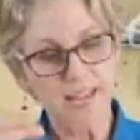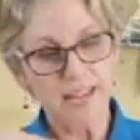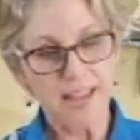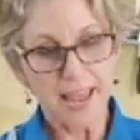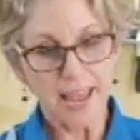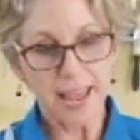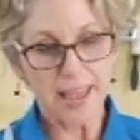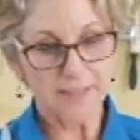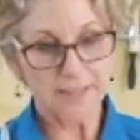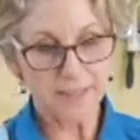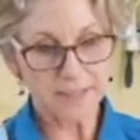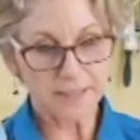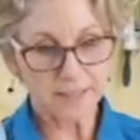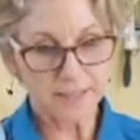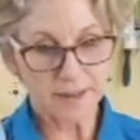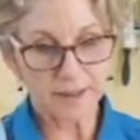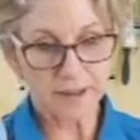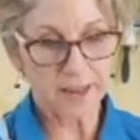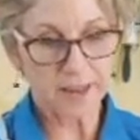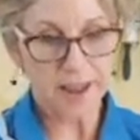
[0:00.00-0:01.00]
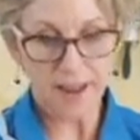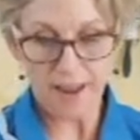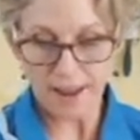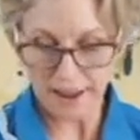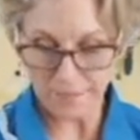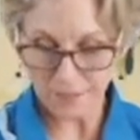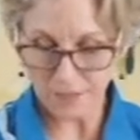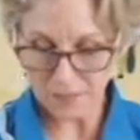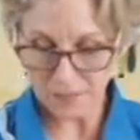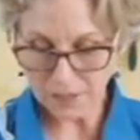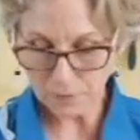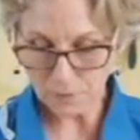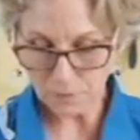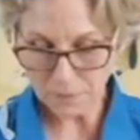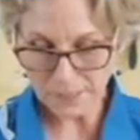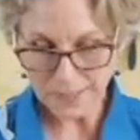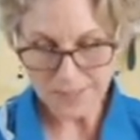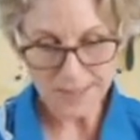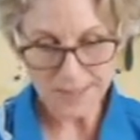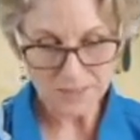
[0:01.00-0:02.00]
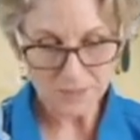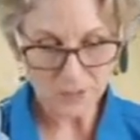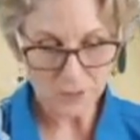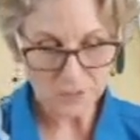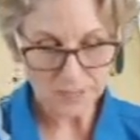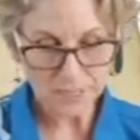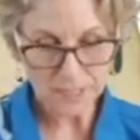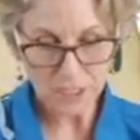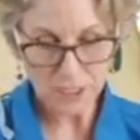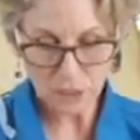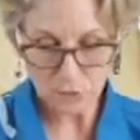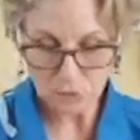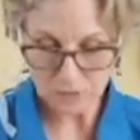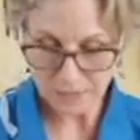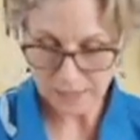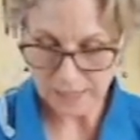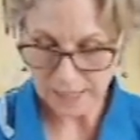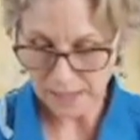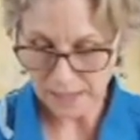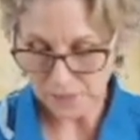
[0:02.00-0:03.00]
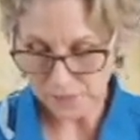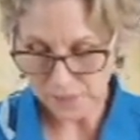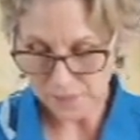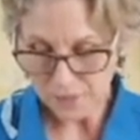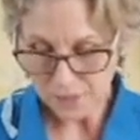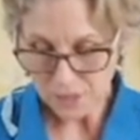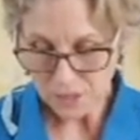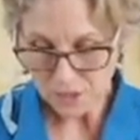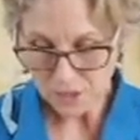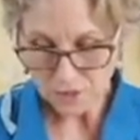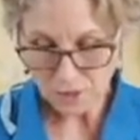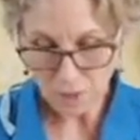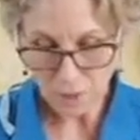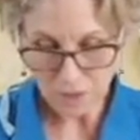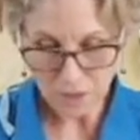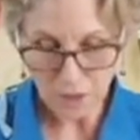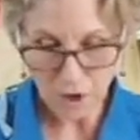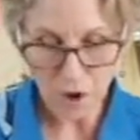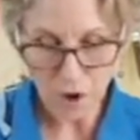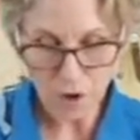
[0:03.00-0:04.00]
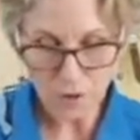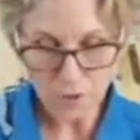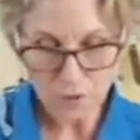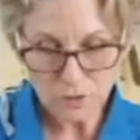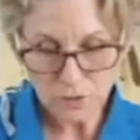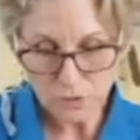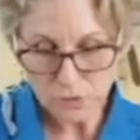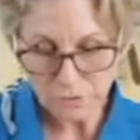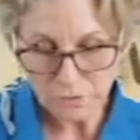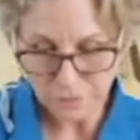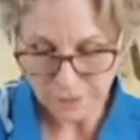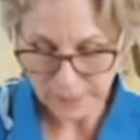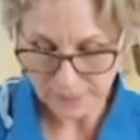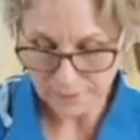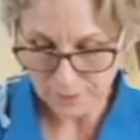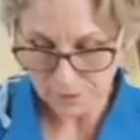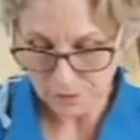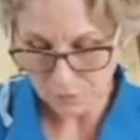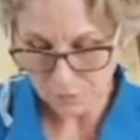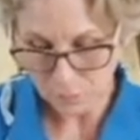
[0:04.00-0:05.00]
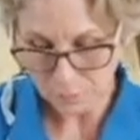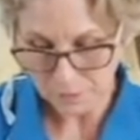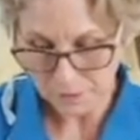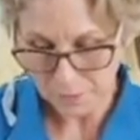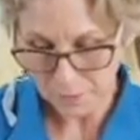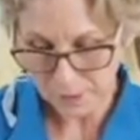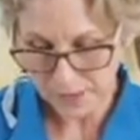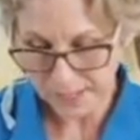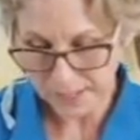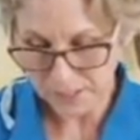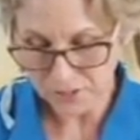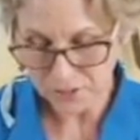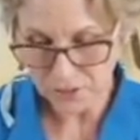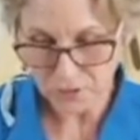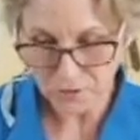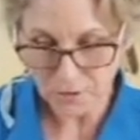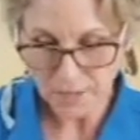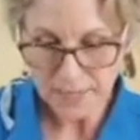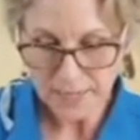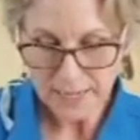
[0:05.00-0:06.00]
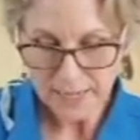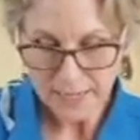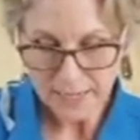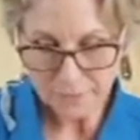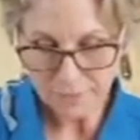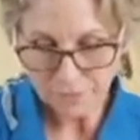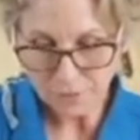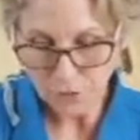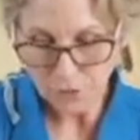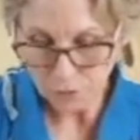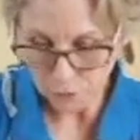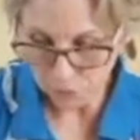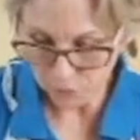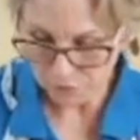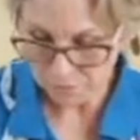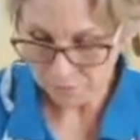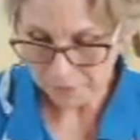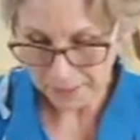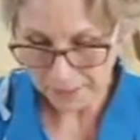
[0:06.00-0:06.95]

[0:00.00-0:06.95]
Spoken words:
and then everything will be nestled in close together so that all those good flavors will be ready to infuse my